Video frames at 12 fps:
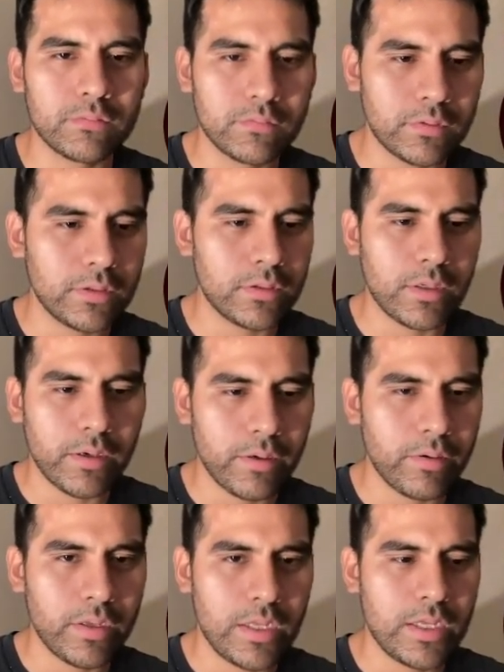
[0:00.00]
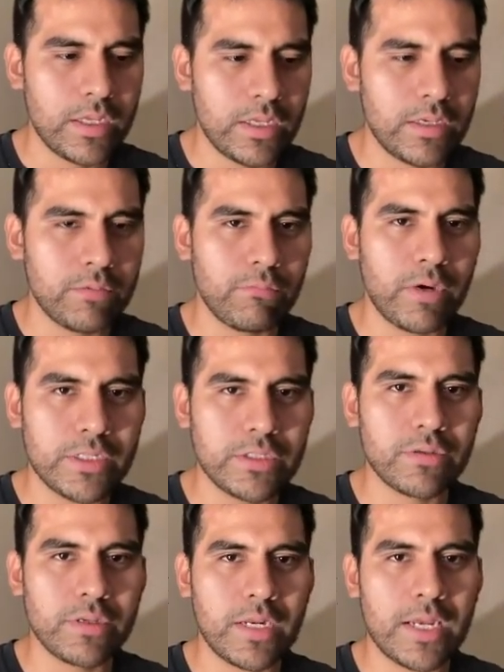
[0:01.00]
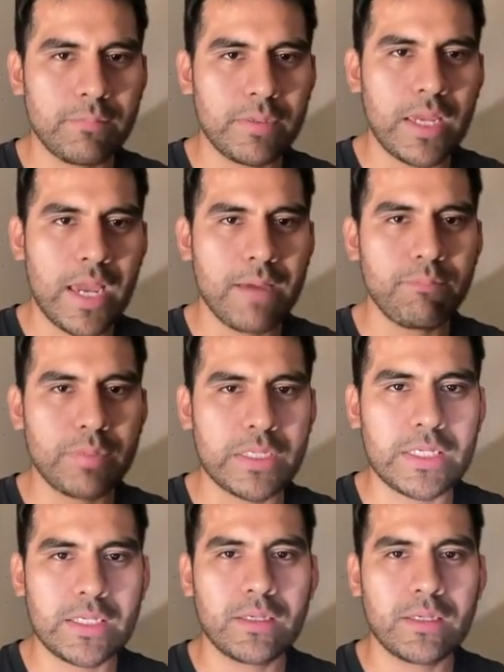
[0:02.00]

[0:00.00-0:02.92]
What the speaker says: Yeah. Why shouldn't I be happy?